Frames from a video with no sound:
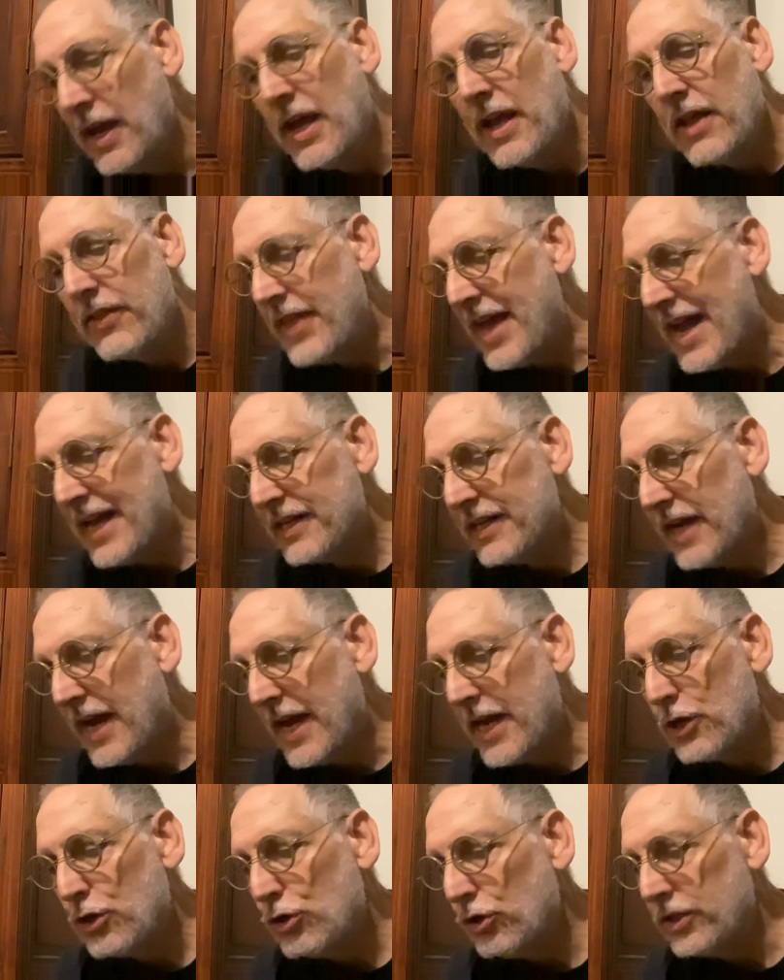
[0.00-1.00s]
that I
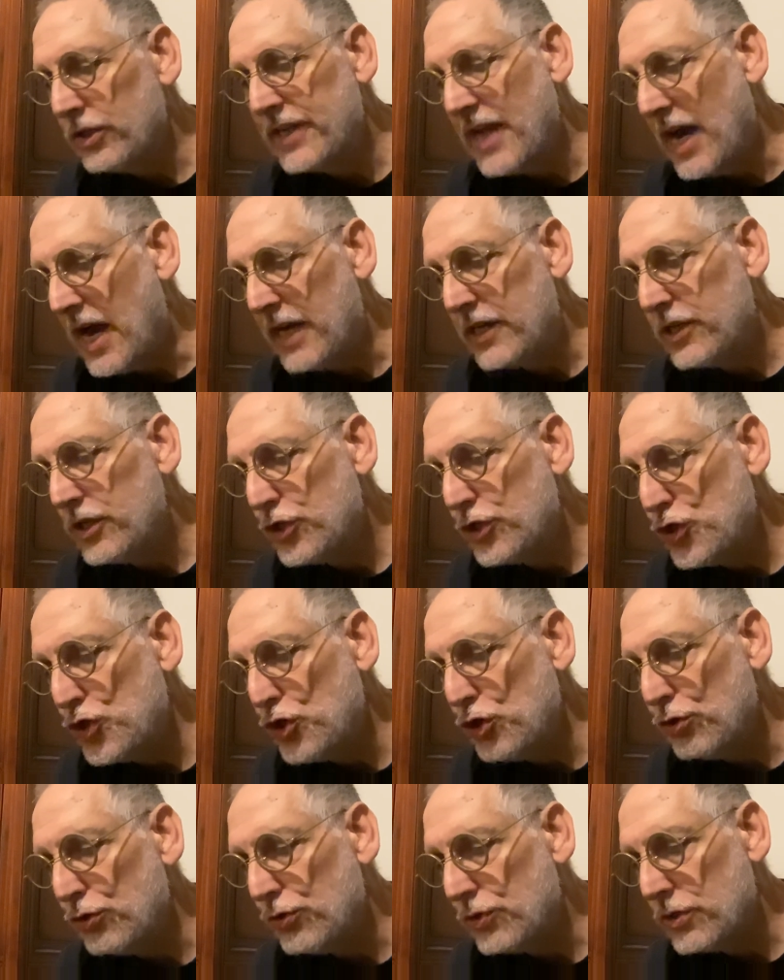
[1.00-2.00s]
could not
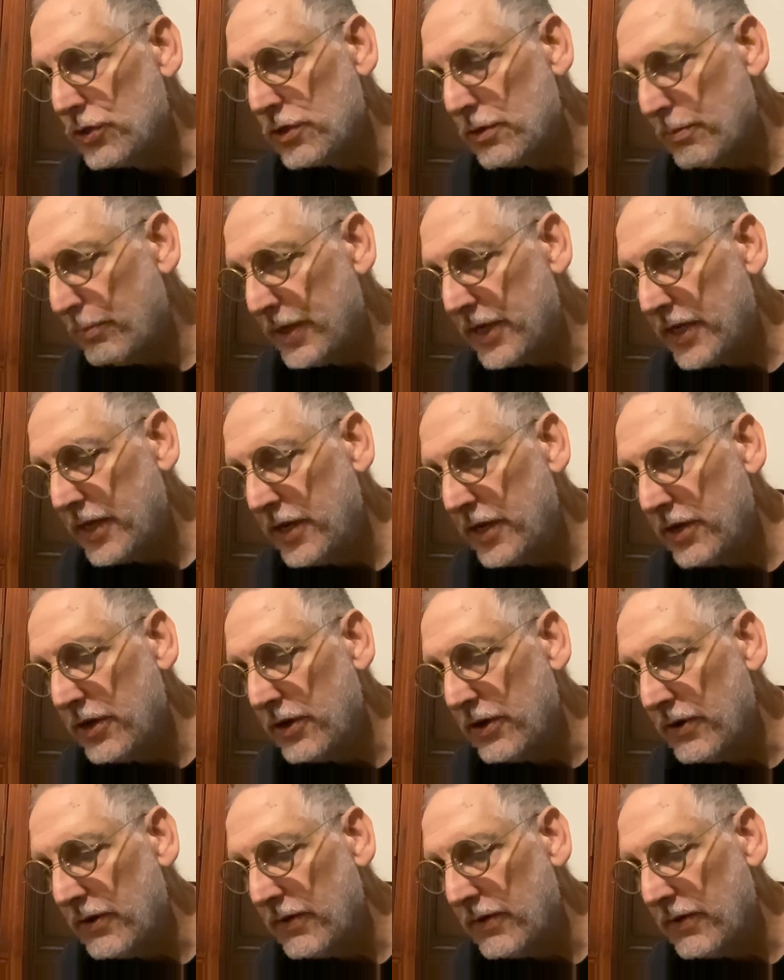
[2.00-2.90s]
choose but hear.